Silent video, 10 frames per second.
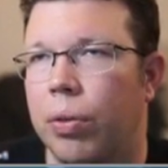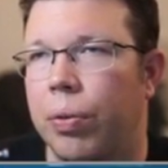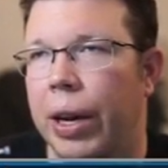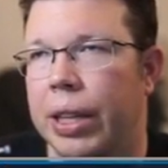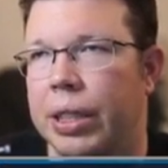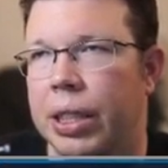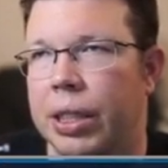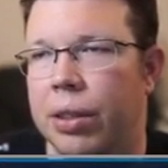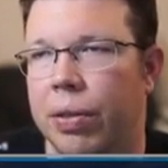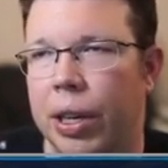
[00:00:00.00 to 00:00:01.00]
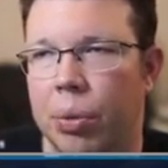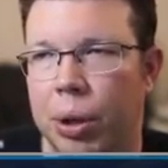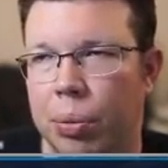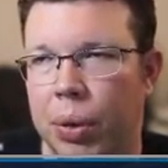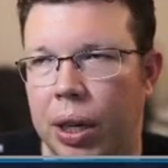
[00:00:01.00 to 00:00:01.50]
are our fastest
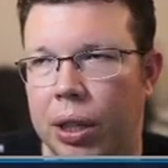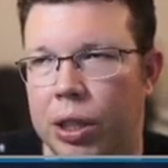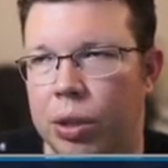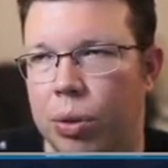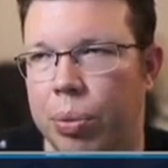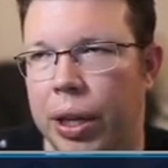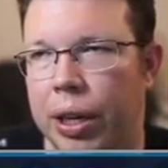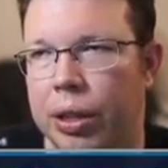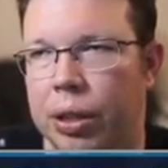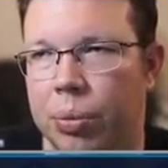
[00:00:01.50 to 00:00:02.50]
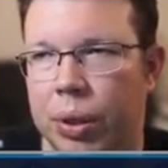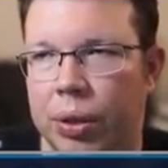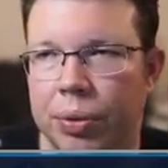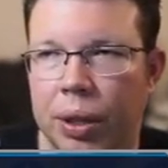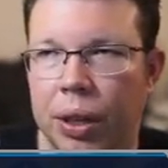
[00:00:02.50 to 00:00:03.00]
available mods to apply to
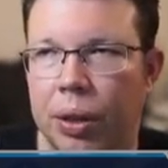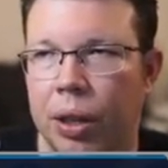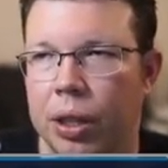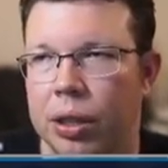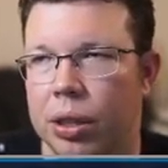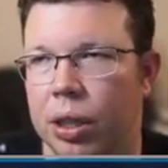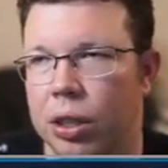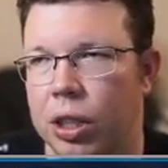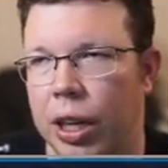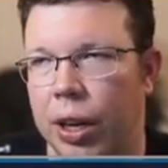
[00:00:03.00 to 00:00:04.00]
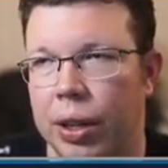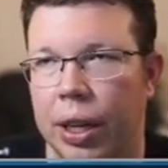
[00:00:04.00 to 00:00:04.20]
someone? Uh, let's let's check